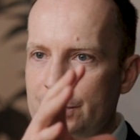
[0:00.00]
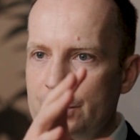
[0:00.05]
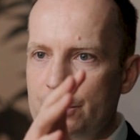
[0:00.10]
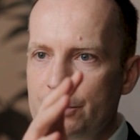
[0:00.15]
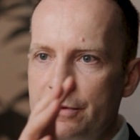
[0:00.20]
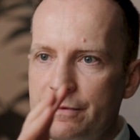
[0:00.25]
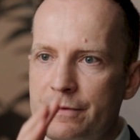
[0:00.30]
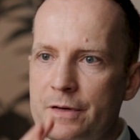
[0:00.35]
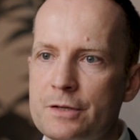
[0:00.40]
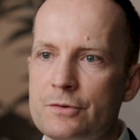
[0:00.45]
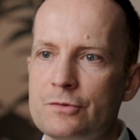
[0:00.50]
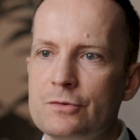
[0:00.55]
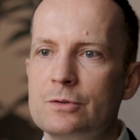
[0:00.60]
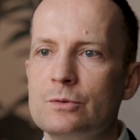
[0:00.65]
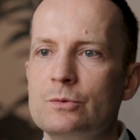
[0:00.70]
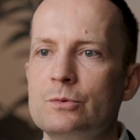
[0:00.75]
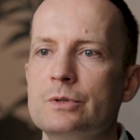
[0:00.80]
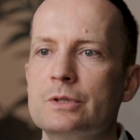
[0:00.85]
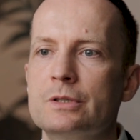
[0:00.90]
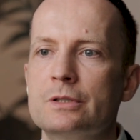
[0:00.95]
so the
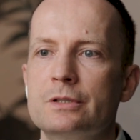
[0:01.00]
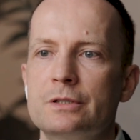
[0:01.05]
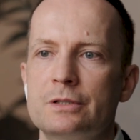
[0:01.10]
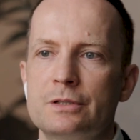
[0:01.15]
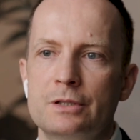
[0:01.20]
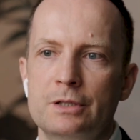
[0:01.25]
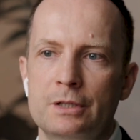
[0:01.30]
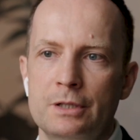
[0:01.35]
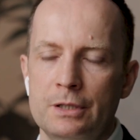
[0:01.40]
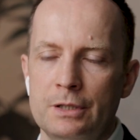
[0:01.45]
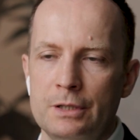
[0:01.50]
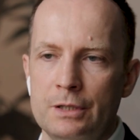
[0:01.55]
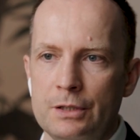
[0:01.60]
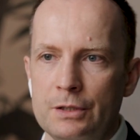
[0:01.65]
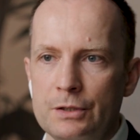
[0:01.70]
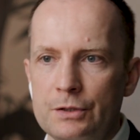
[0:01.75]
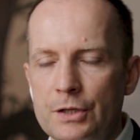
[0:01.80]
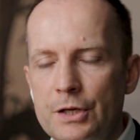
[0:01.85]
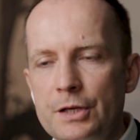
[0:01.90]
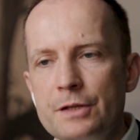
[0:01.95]
functional world,
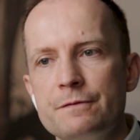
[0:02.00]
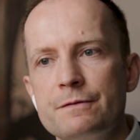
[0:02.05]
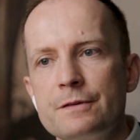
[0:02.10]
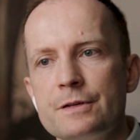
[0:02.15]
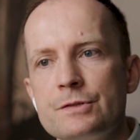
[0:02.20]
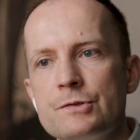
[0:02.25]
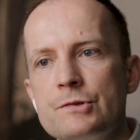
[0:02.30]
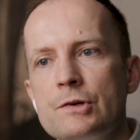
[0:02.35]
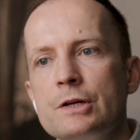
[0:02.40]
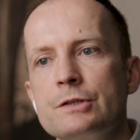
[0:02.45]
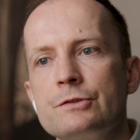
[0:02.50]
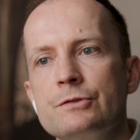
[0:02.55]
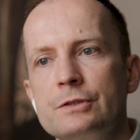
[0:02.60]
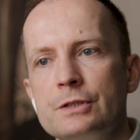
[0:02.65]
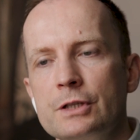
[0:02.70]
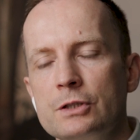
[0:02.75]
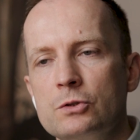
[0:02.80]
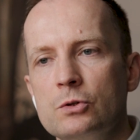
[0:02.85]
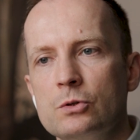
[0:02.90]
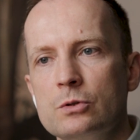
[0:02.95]
the infrastructure
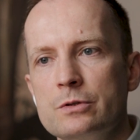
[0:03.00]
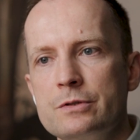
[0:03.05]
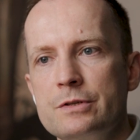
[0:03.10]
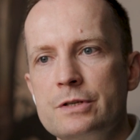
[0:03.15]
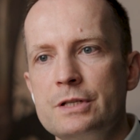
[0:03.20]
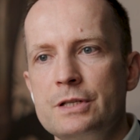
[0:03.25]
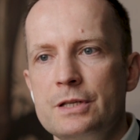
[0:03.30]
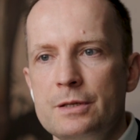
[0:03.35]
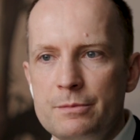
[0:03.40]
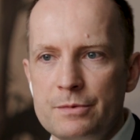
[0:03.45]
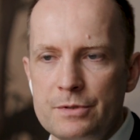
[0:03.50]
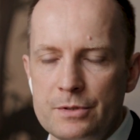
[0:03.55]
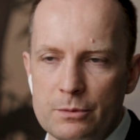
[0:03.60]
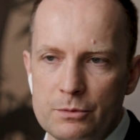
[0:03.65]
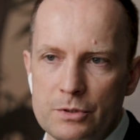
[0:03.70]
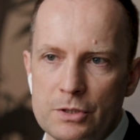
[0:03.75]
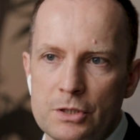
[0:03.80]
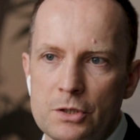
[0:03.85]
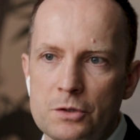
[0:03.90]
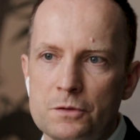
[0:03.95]
technology teams, so
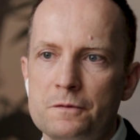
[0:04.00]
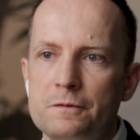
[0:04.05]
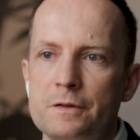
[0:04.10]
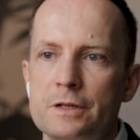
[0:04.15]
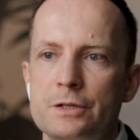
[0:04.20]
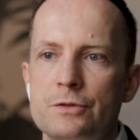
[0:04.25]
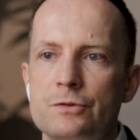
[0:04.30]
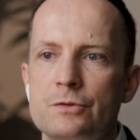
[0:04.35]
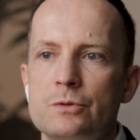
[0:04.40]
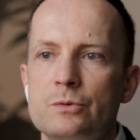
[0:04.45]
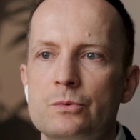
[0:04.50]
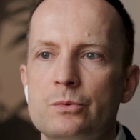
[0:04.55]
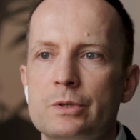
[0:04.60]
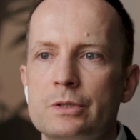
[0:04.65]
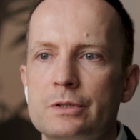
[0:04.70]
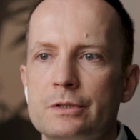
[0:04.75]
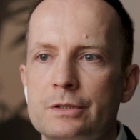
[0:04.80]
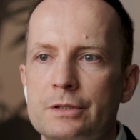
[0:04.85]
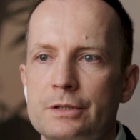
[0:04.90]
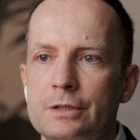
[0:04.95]
the non-functional
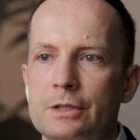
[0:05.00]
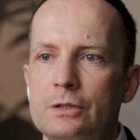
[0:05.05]
world,